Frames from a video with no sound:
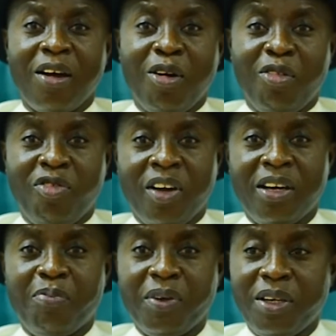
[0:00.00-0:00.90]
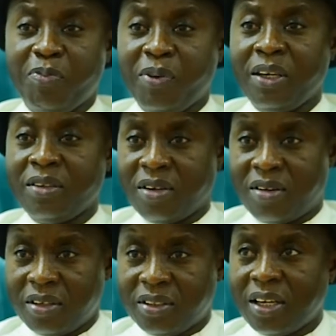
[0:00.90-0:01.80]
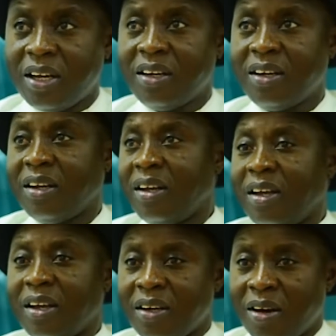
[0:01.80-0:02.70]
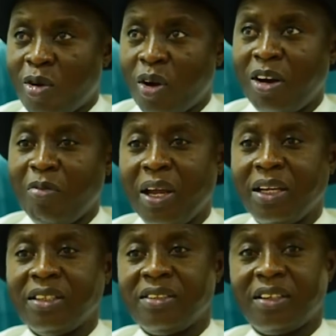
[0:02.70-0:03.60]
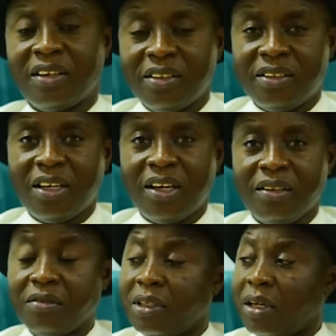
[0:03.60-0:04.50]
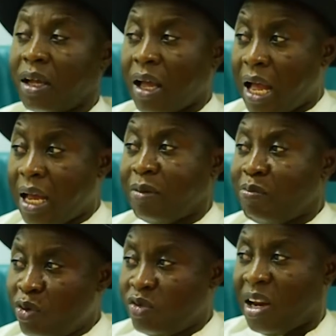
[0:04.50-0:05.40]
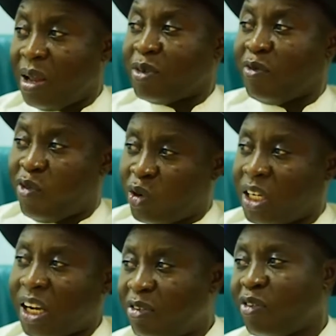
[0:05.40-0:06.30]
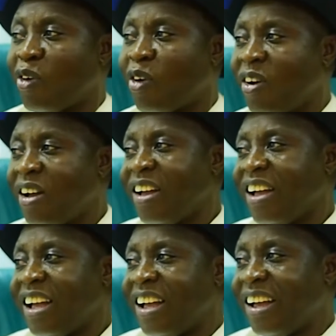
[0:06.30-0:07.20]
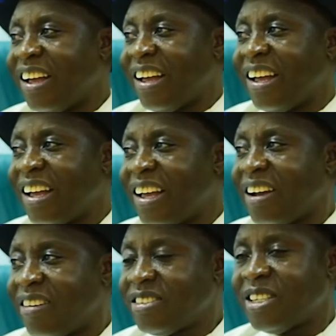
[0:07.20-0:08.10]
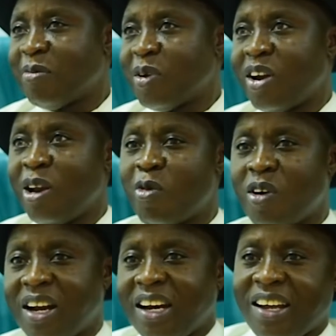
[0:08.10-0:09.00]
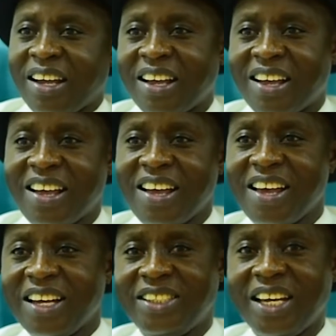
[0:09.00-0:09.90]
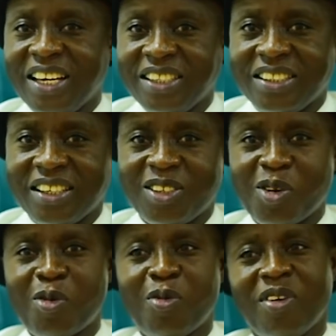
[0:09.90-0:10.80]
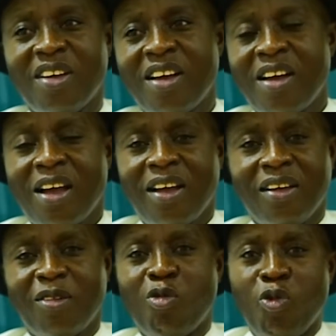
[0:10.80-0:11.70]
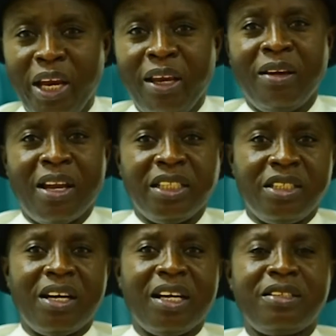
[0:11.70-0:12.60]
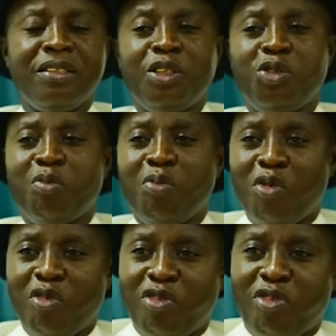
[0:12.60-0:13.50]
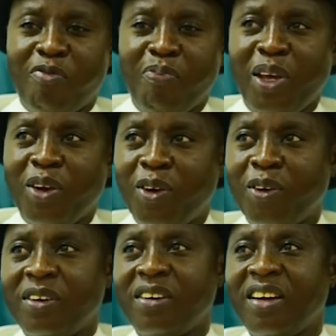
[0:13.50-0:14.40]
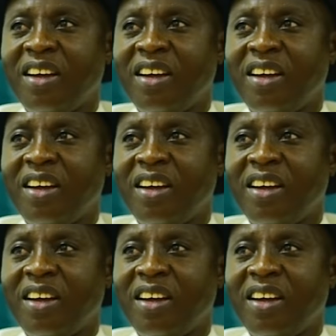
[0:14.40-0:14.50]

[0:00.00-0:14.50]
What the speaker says: of the PDP is a Christian. The running mate is a Christian. And Muslims voted for a Christian because they wanted a change. So we Nigerians need to move beyond